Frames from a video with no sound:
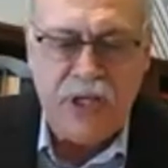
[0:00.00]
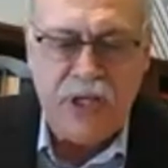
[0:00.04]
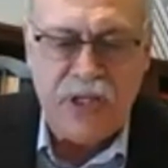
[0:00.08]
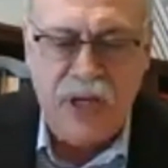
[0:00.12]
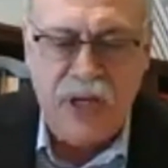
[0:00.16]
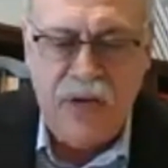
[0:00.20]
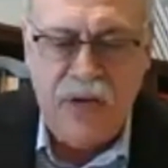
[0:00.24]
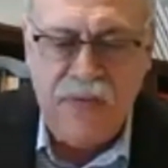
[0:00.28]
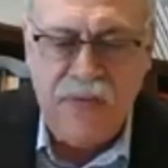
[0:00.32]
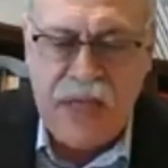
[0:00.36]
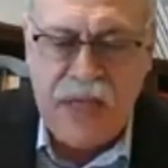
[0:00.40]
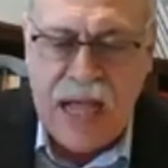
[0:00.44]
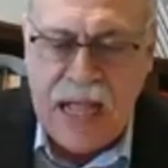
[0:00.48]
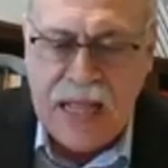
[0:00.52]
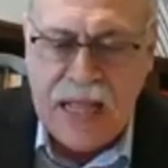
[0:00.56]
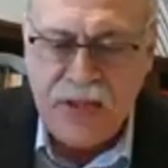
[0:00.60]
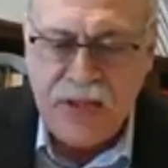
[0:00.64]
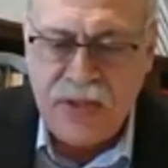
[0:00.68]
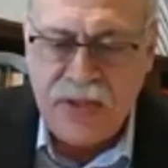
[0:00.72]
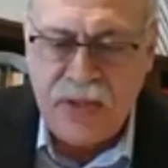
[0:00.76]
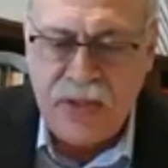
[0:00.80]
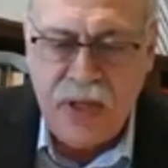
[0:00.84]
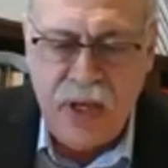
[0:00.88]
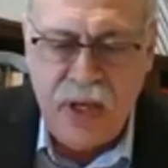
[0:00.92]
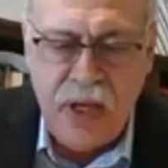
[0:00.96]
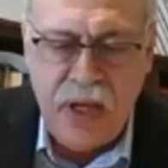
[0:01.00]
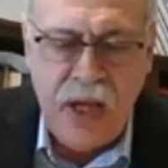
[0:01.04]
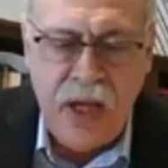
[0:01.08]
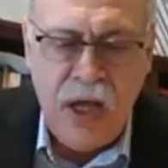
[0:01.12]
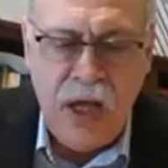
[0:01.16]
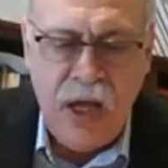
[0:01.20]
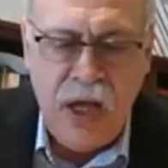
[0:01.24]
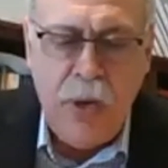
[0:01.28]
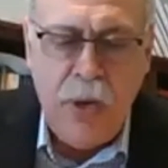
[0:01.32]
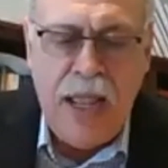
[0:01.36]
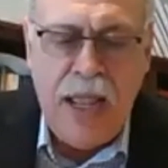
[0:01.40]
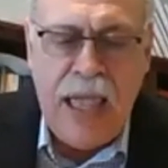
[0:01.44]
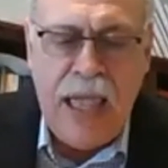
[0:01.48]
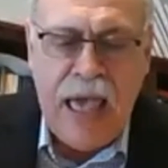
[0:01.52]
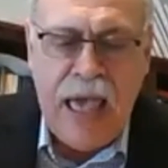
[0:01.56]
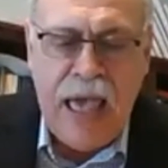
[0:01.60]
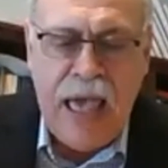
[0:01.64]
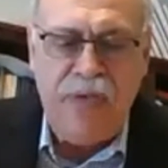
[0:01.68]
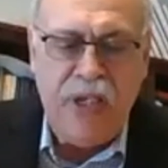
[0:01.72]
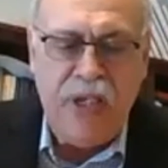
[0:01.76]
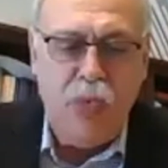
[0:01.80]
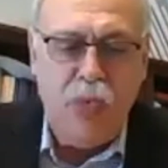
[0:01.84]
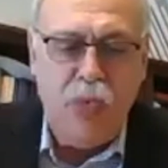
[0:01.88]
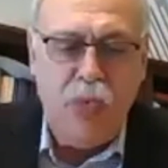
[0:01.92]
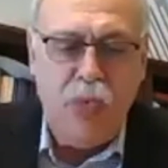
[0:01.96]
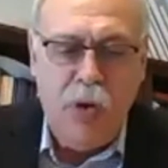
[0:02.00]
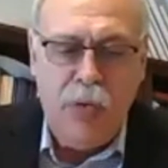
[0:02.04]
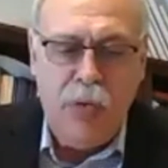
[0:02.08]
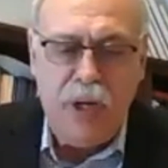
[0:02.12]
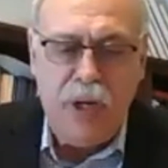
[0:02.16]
of Geist. We have, he wrote,